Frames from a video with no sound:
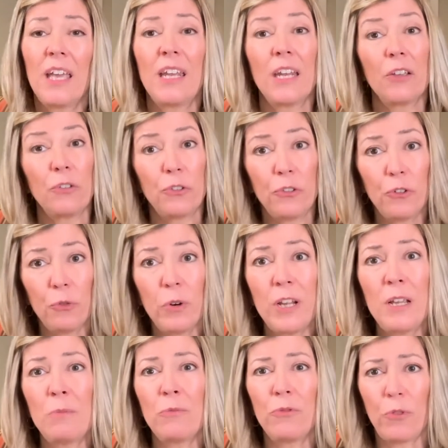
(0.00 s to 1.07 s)
an
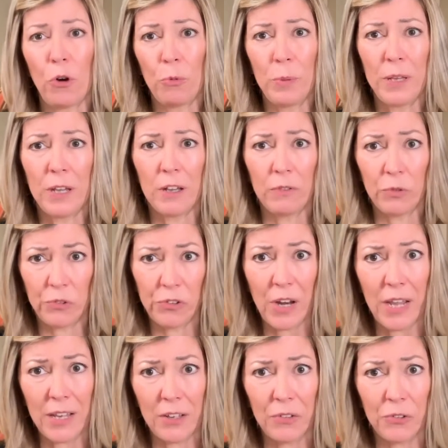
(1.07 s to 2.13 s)
extreme phobia of
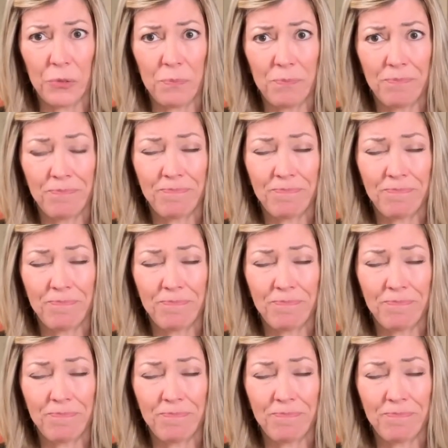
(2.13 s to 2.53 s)
snakes.